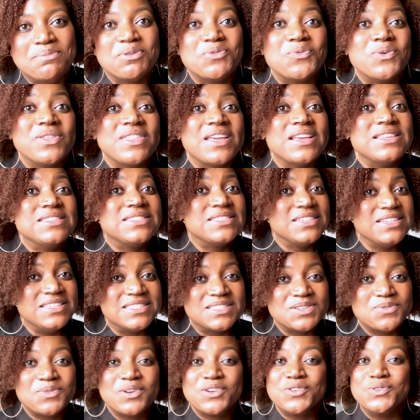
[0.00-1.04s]
But when they see
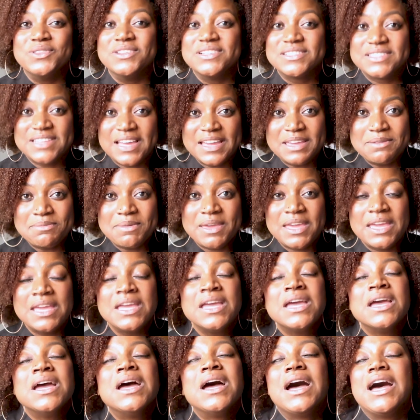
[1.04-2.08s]
someone who looks like me,
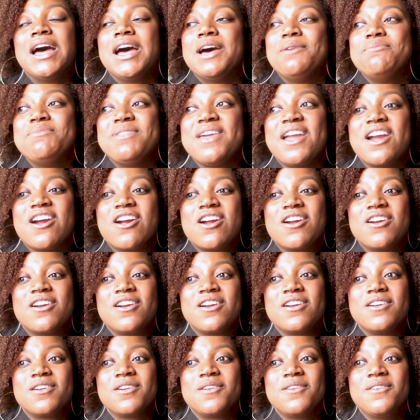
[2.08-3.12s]
they
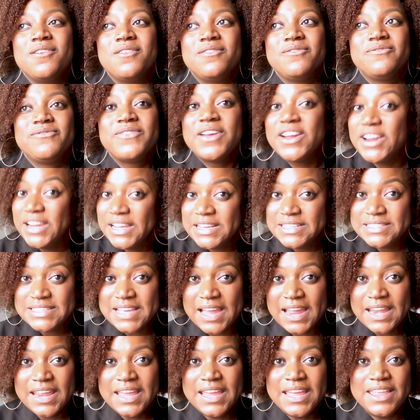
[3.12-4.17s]
are very
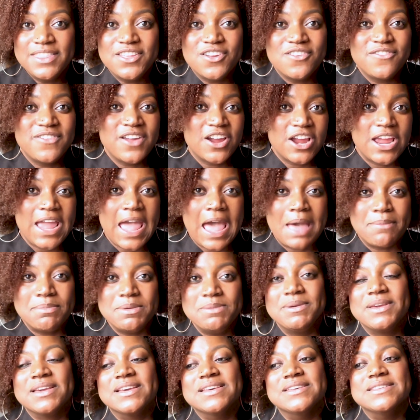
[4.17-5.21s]
excited and they're very happy,
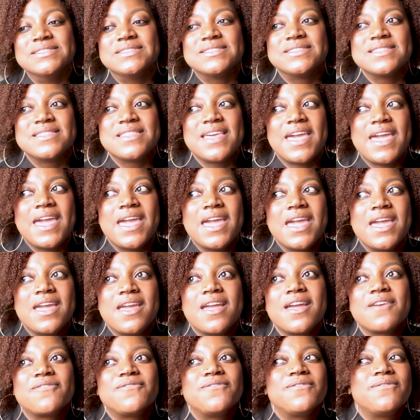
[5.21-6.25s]
because
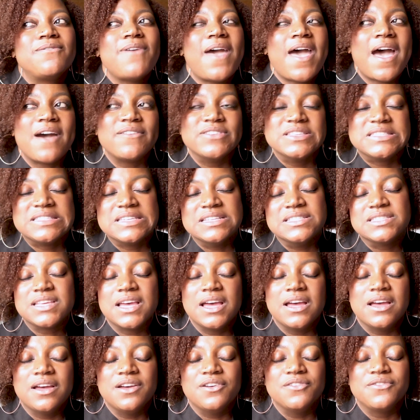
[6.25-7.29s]
they have a sense
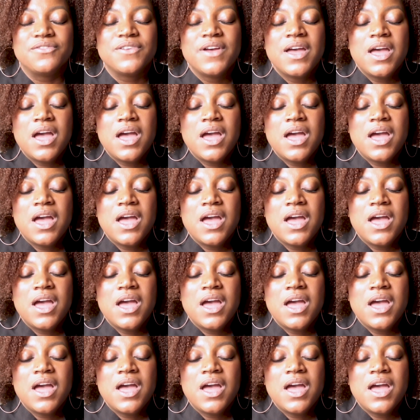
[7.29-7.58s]
of